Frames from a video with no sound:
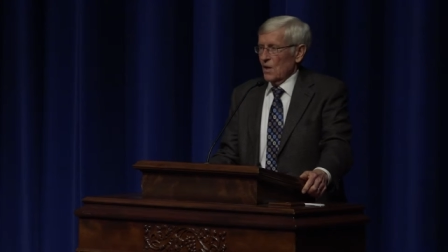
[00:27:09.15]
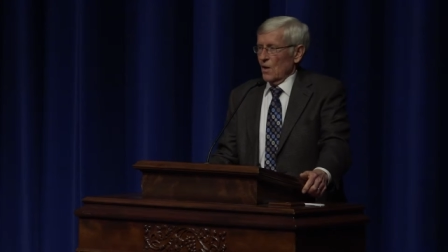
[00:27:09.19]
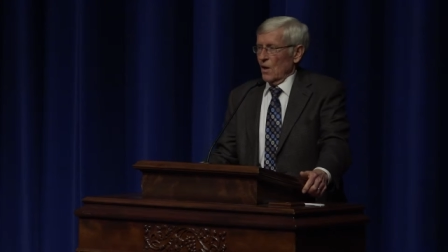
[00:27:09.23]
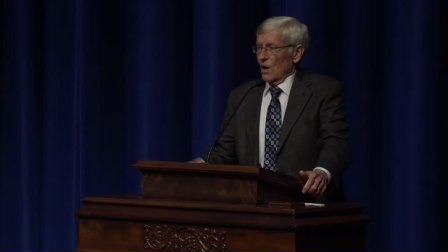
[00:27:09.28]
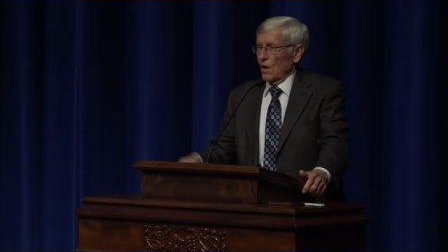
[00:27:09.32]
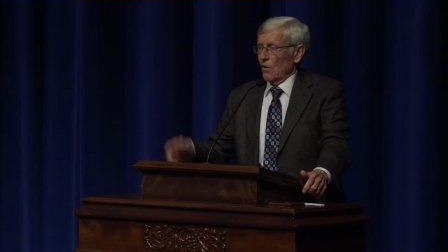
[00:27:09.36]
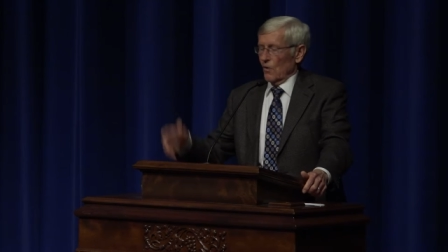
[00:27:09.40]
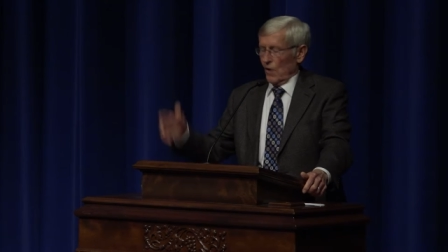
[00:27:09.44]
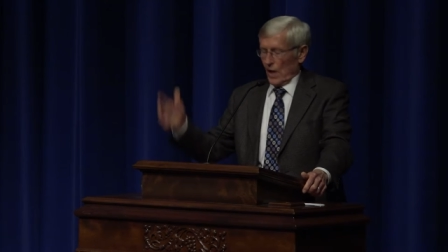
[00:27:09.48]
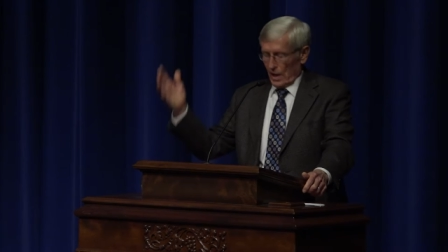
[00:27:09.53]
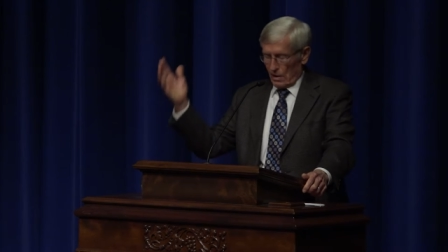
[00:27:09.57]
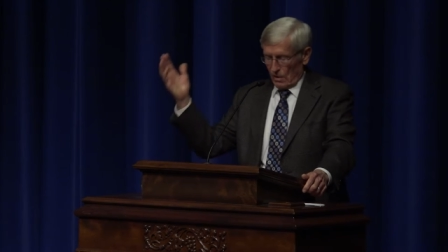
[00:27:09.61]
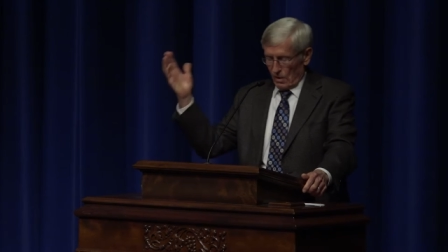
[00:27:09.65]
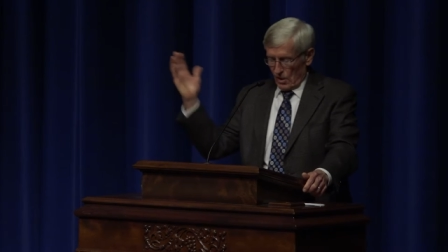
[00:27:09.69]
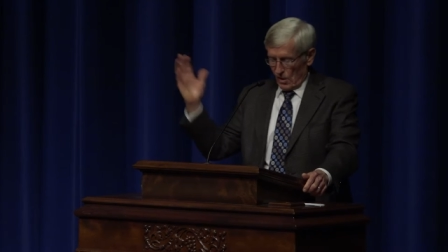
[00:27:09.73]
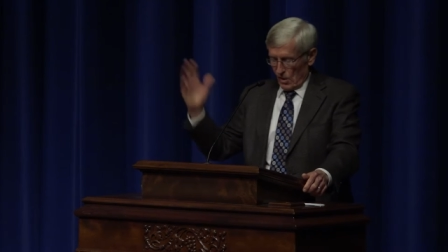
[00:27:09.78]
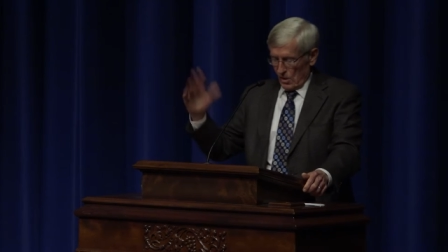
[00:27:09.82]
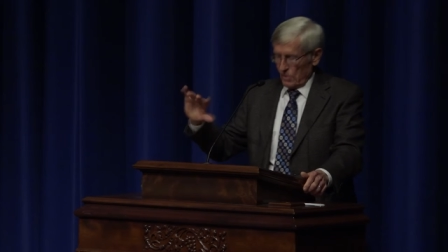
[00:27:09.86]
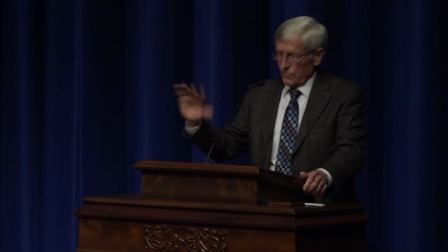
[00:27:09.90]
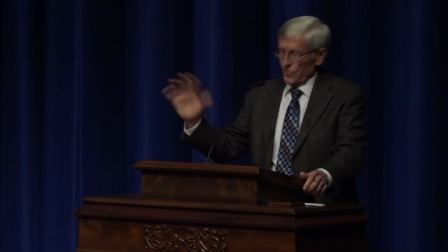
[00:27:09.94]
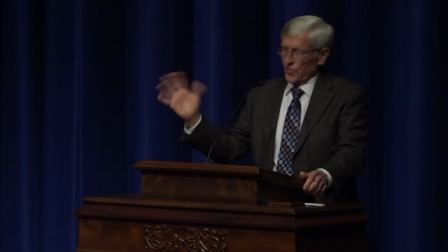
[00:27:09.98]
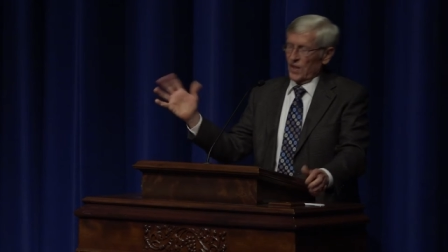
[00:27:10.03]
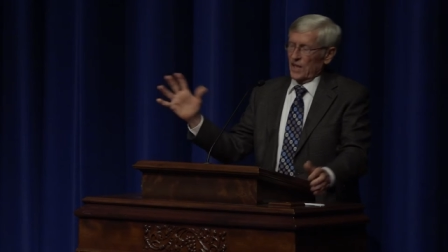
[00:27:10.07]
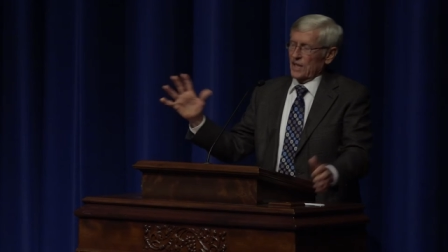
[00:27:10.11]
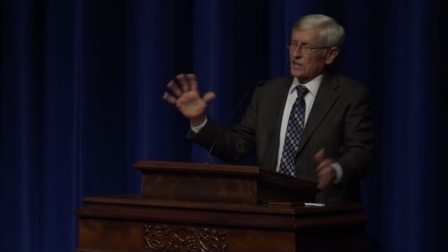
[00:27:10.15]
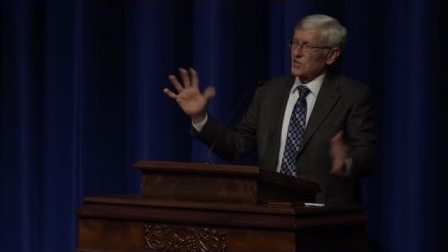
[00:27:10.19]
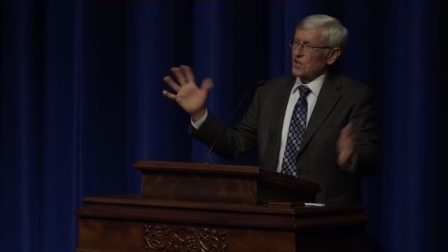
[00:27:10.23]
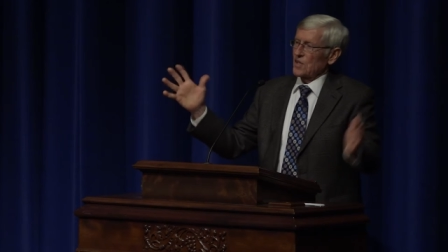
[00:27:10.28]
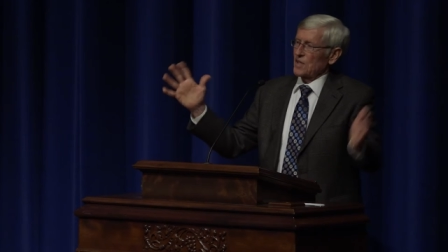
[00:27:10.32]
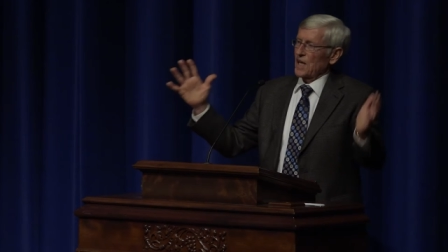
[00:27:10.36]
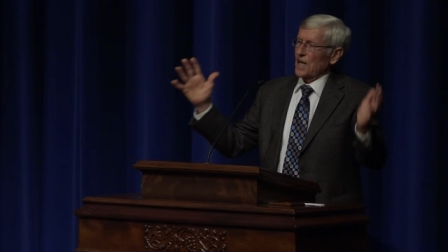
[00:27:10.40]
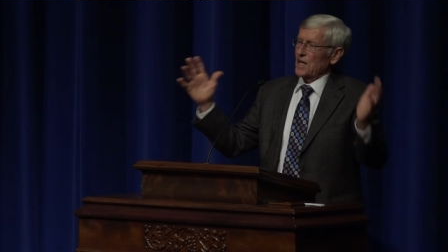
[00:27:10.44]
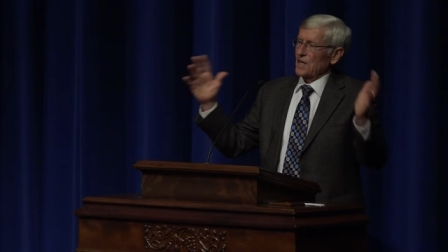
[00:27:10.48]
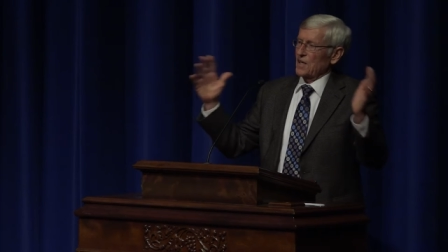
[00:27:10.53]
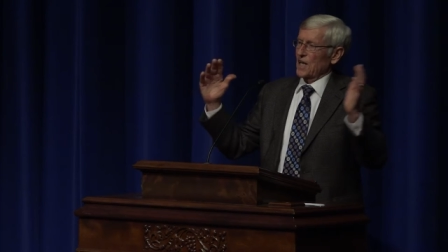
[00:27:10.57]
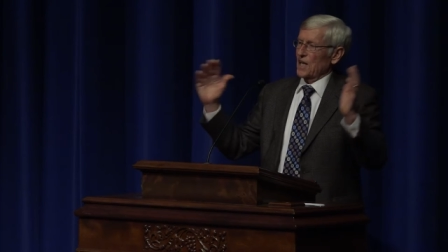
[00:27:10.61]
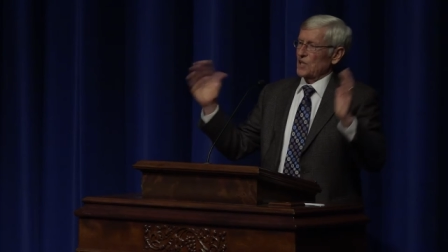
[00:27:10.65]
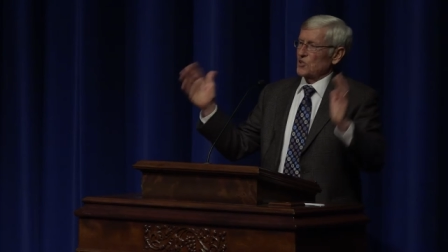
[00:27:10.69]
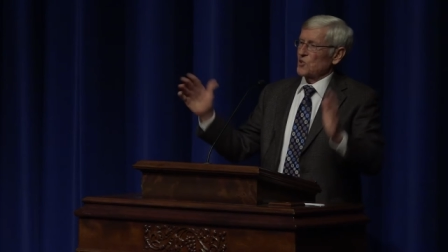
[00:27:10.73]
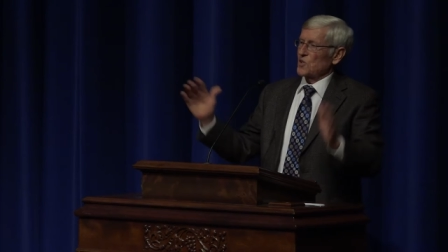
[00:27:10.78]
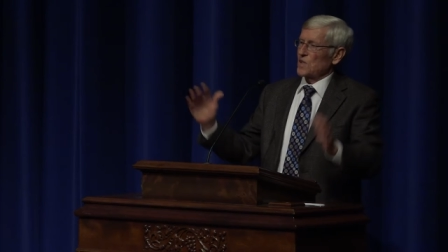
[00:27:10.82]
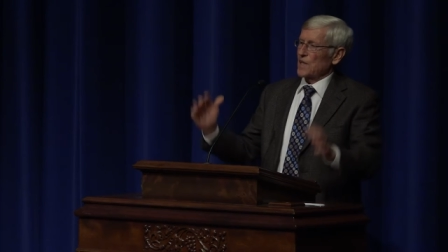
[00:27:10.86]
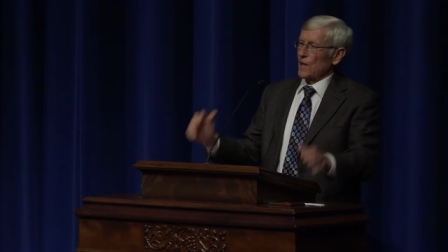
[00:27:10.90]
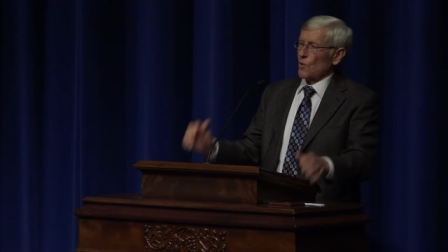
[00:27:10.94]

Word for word: all, all things of that nature.